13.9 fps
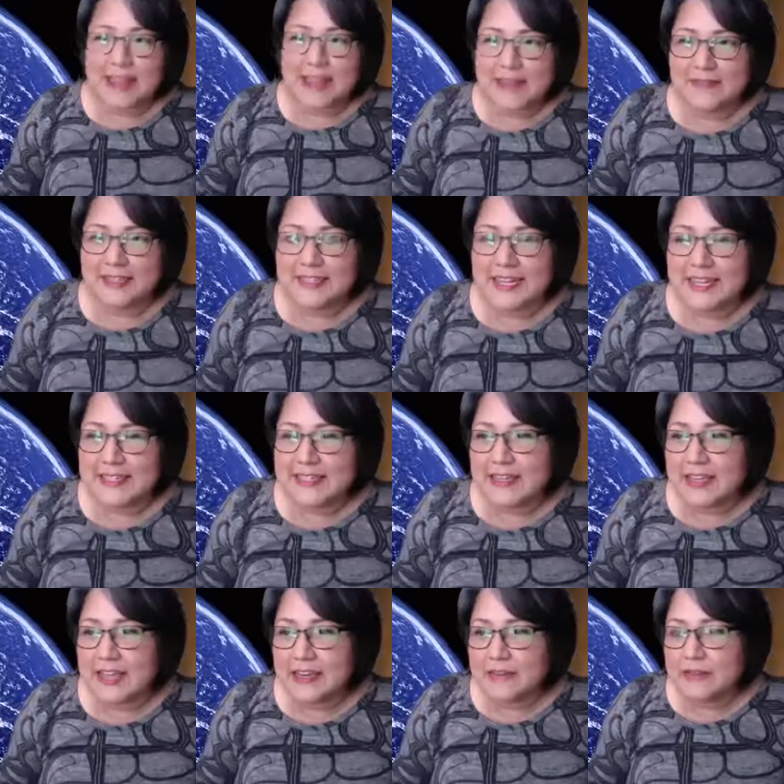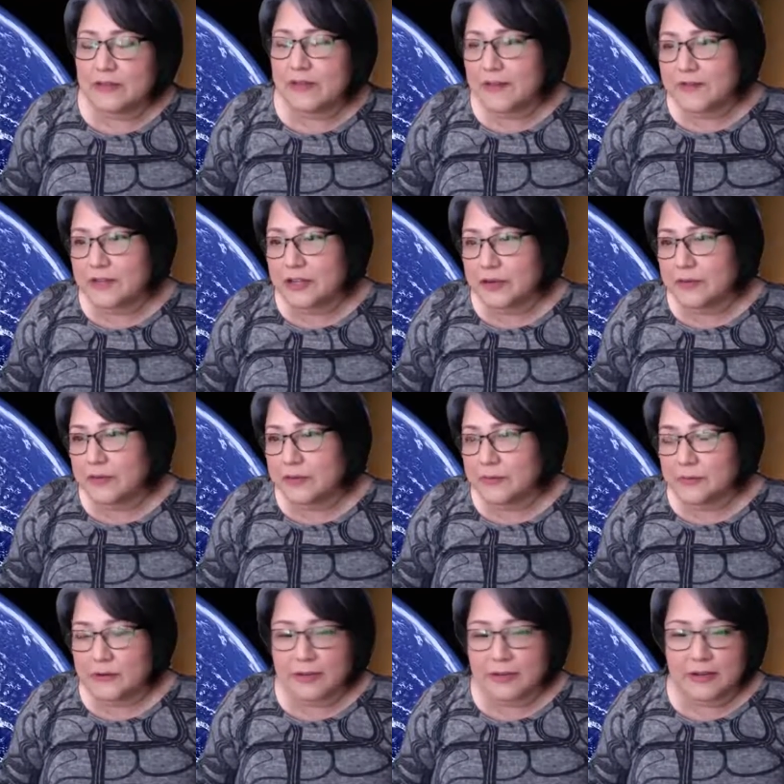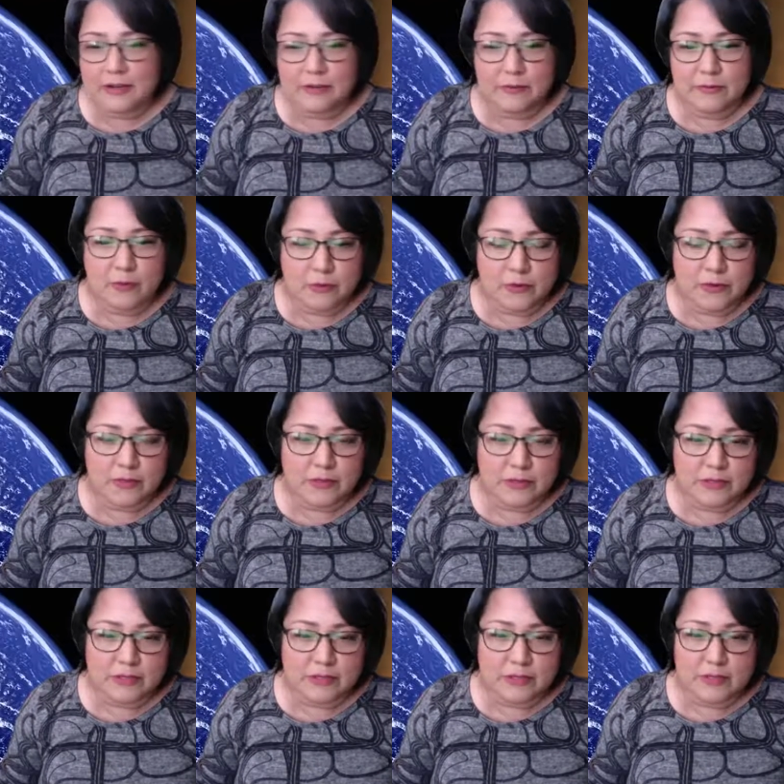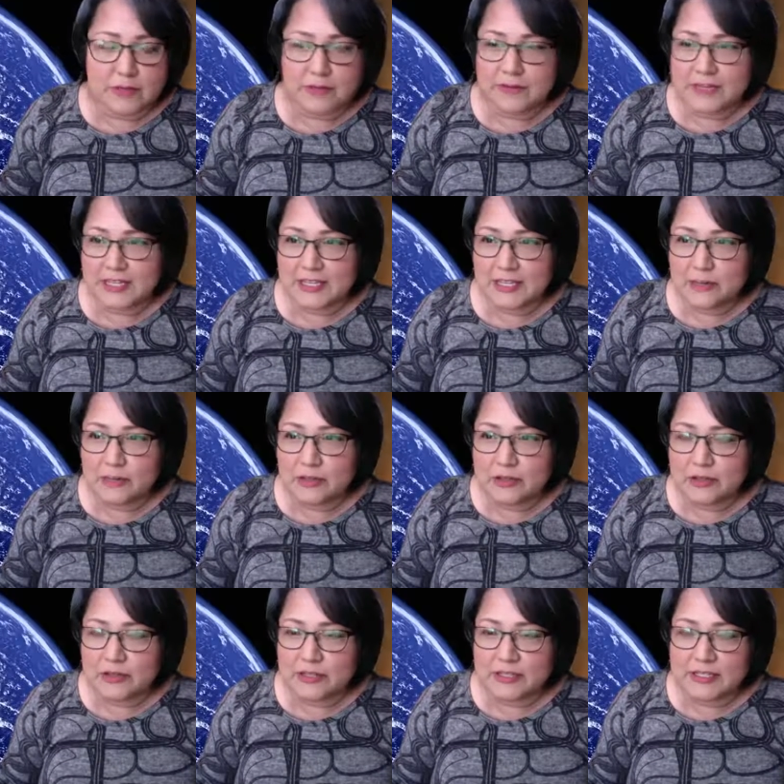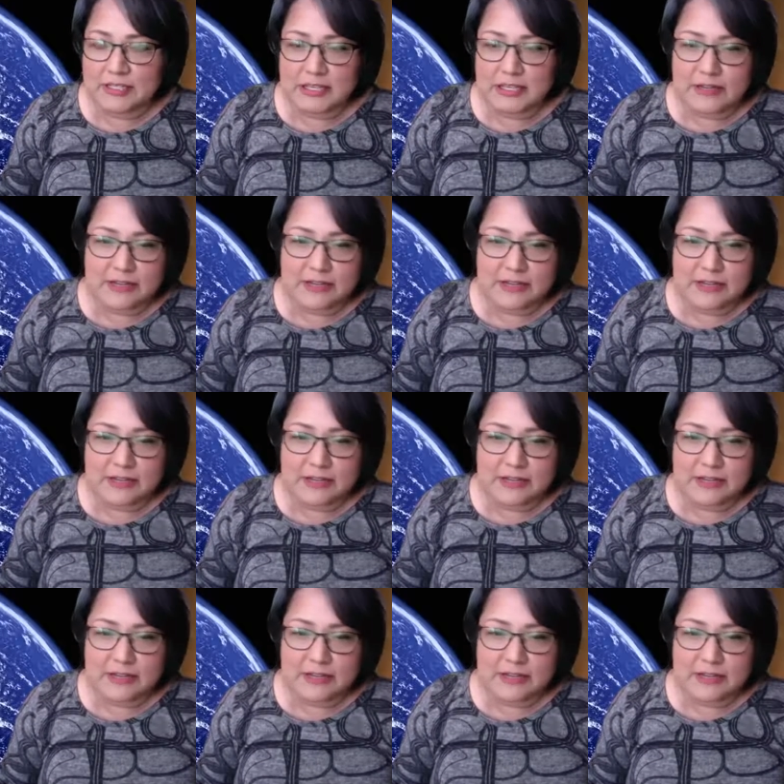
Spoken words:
fantastic. And if you have to go, don't worry about it. You're more than welcome to go, obviously, and we'll continue to